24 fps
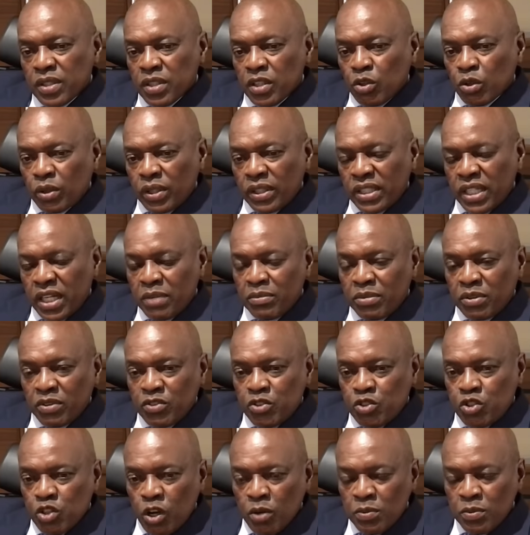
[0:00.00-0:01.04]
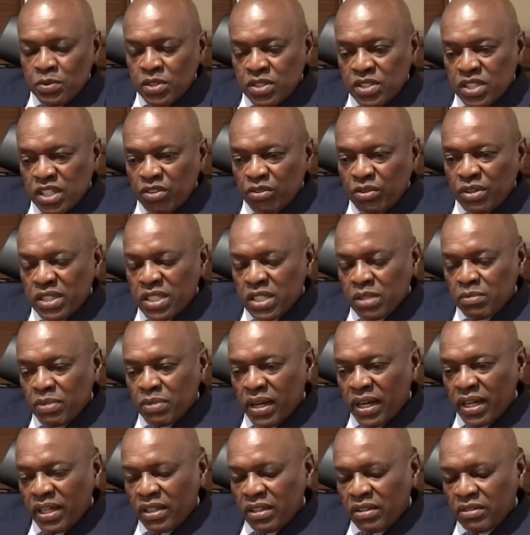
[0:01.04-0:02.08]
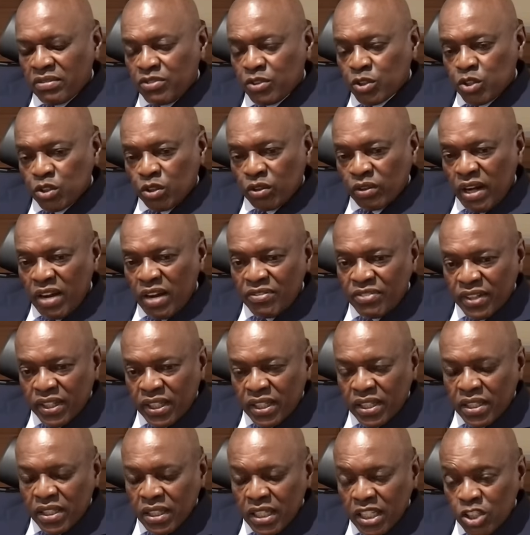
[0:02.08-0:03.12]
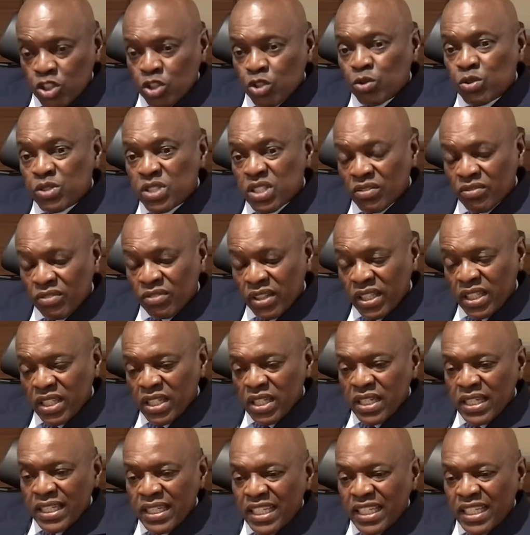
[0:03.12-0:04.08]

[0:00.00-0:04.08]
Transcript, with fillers: look at the number of jobs generated by photographic exclusively,